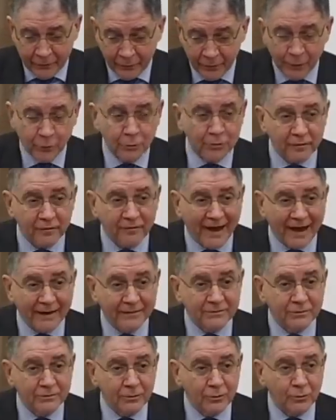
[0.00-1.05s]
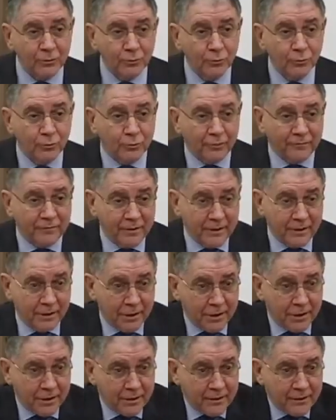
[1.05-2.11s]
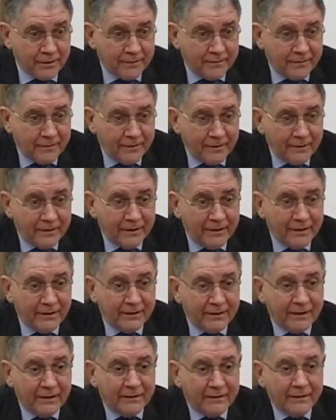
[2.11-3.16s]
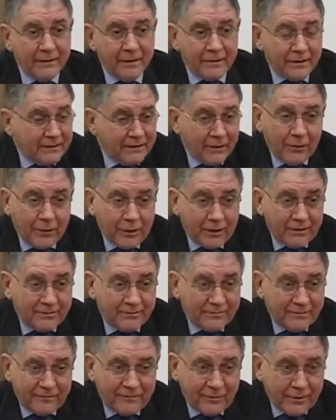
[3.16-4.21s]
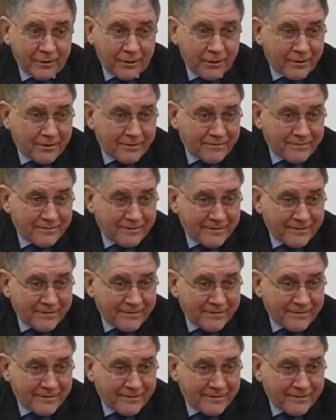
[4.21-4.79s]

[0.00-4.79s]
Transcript: We could find the root of this in uh, St. Augustine, of course.